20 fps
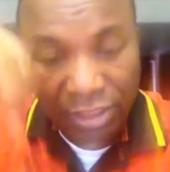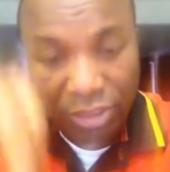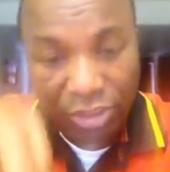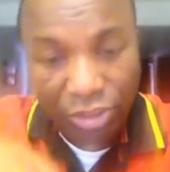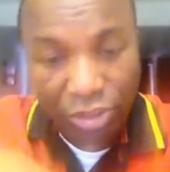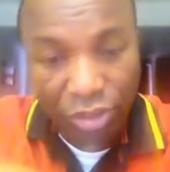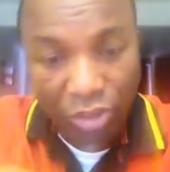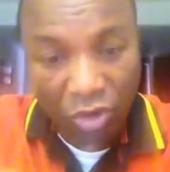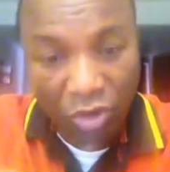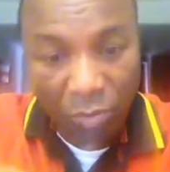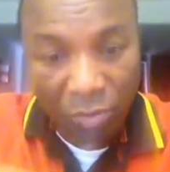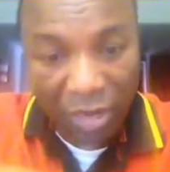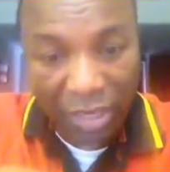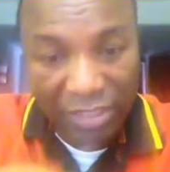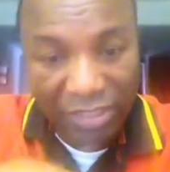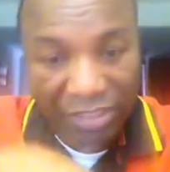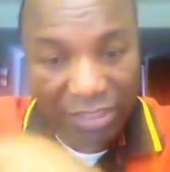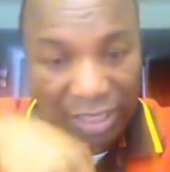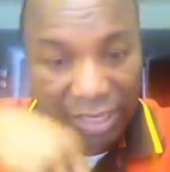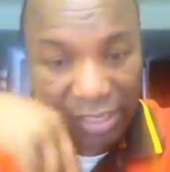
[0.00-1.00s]

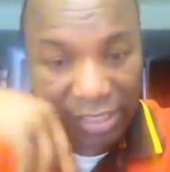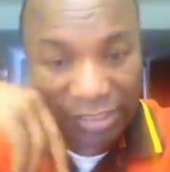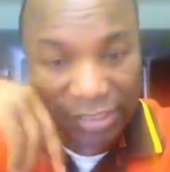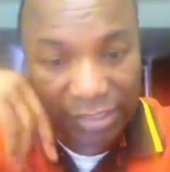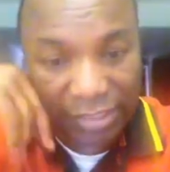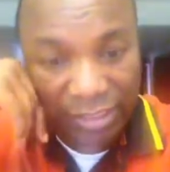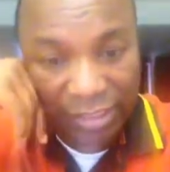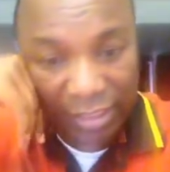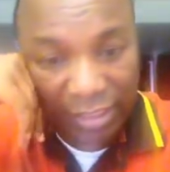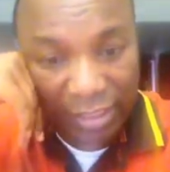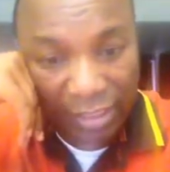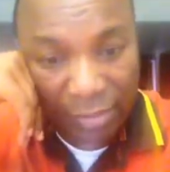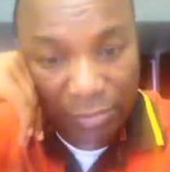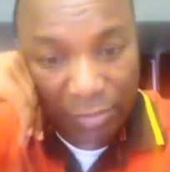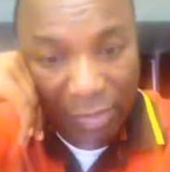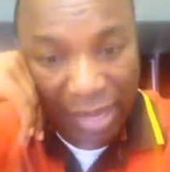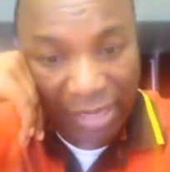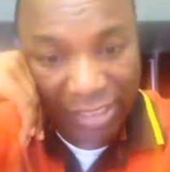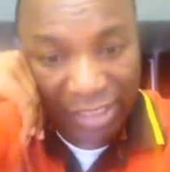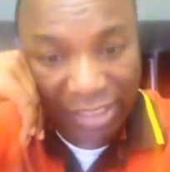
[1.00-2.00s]
Shulman says,
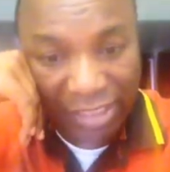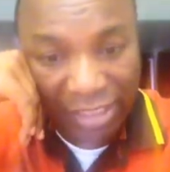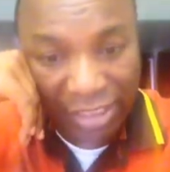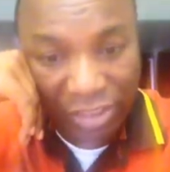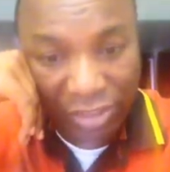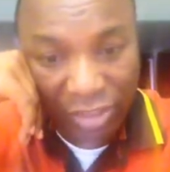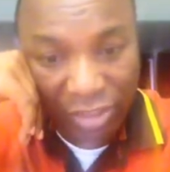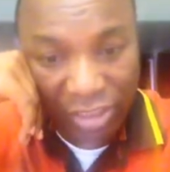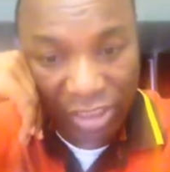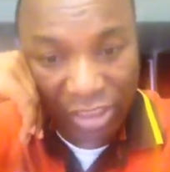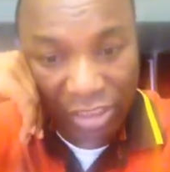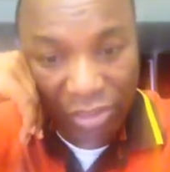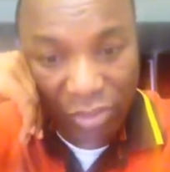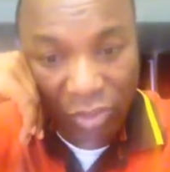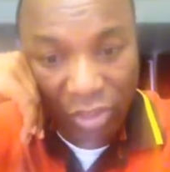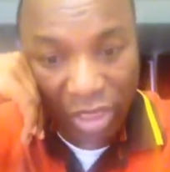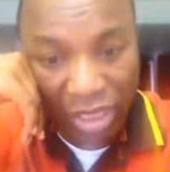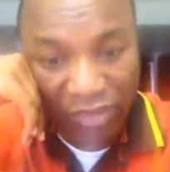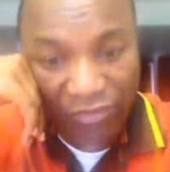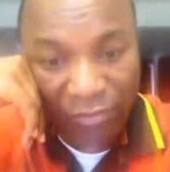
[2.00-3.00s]
my decision is to
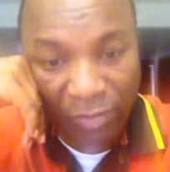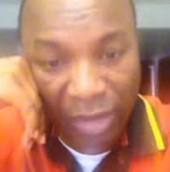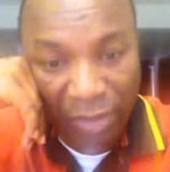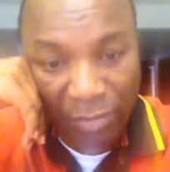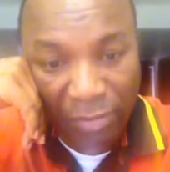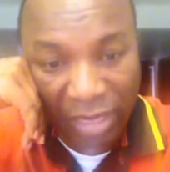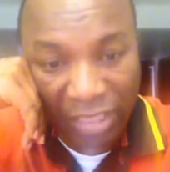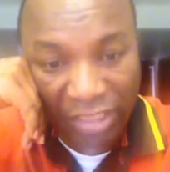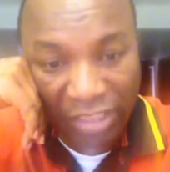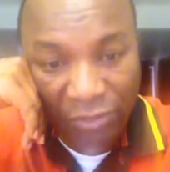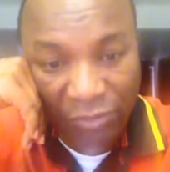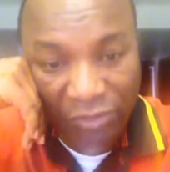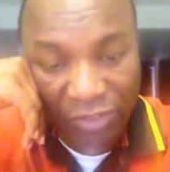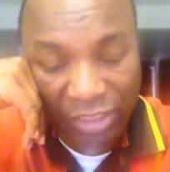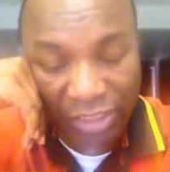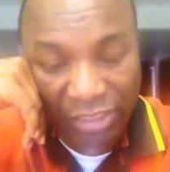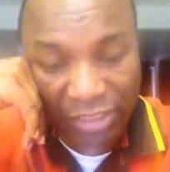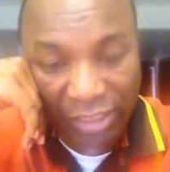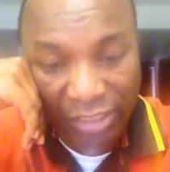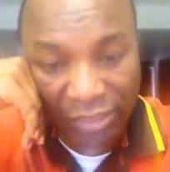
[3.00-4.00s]
live by Matthew
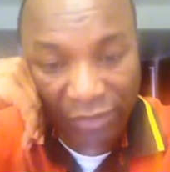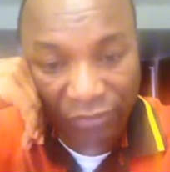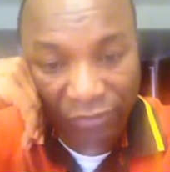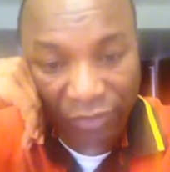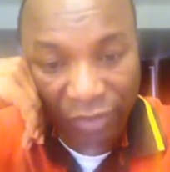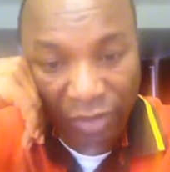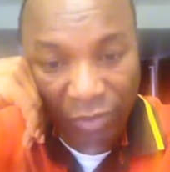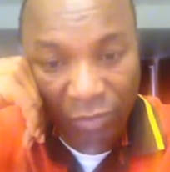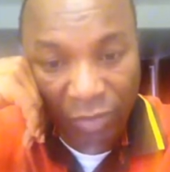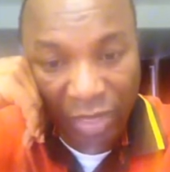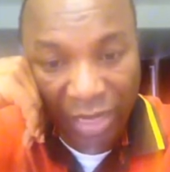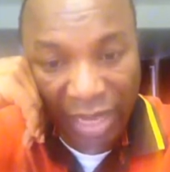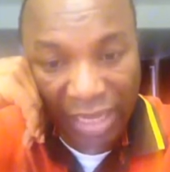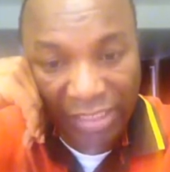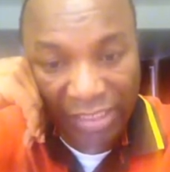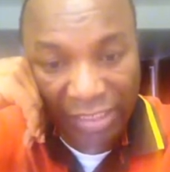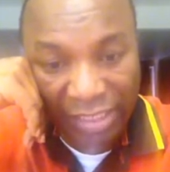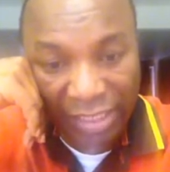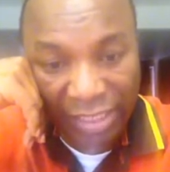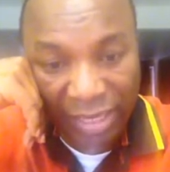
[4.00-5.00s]
6:33. When I
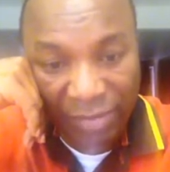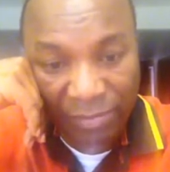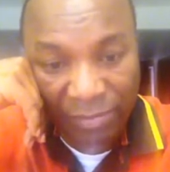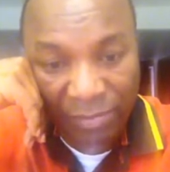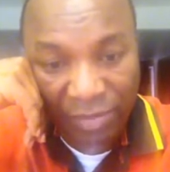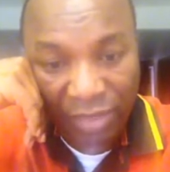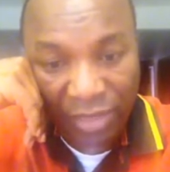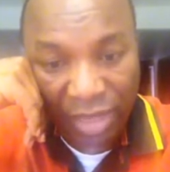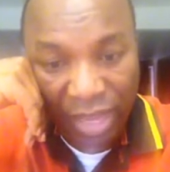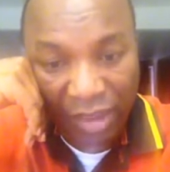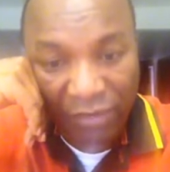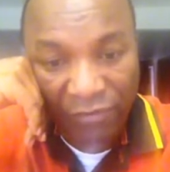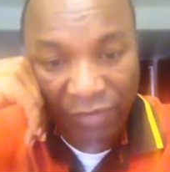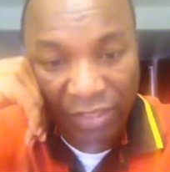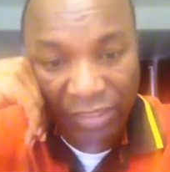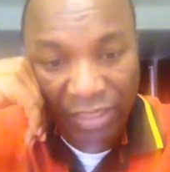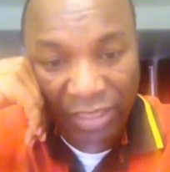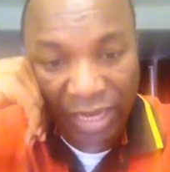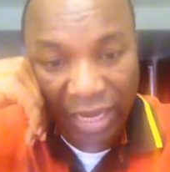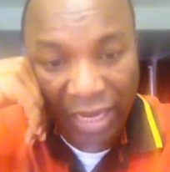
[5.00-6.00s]
seek him,
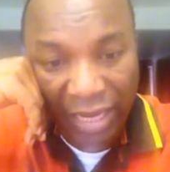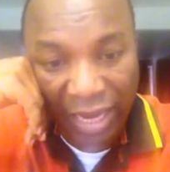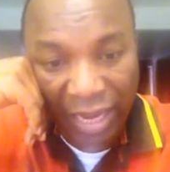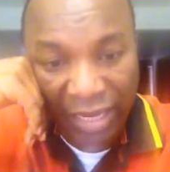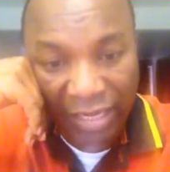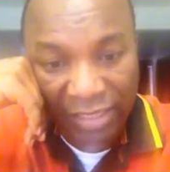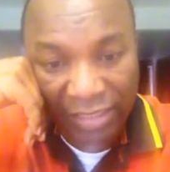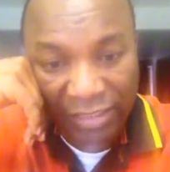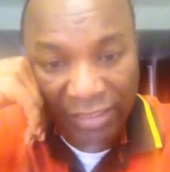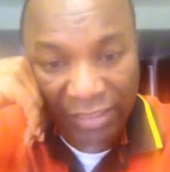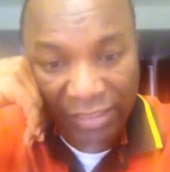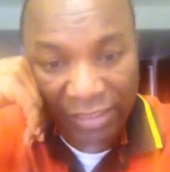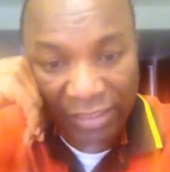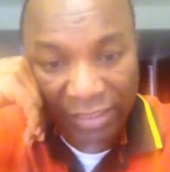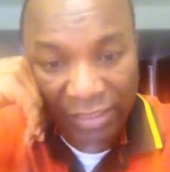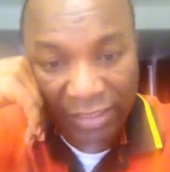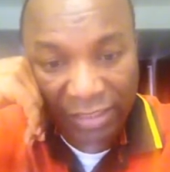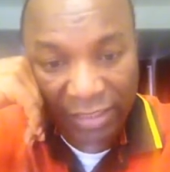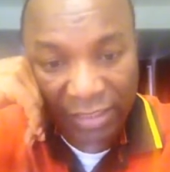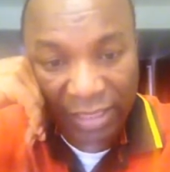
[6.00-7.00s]
everything aligns.
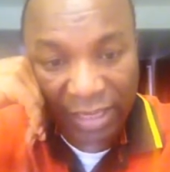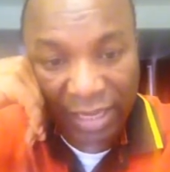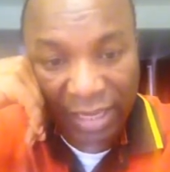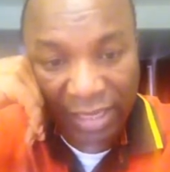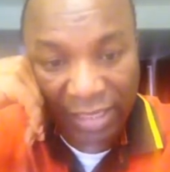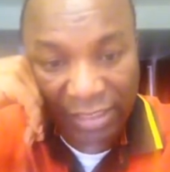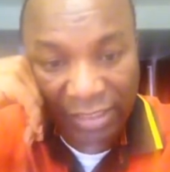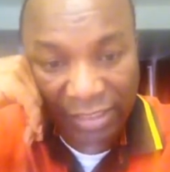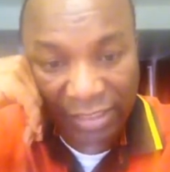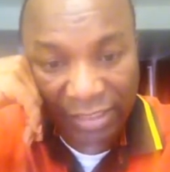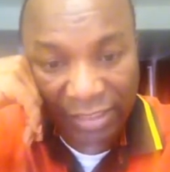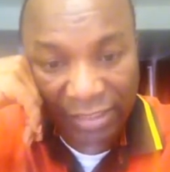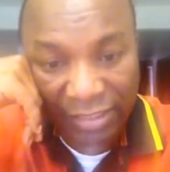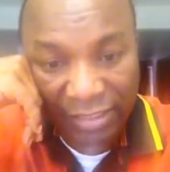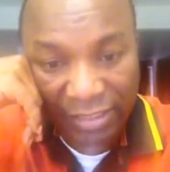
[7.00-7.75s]
Yes.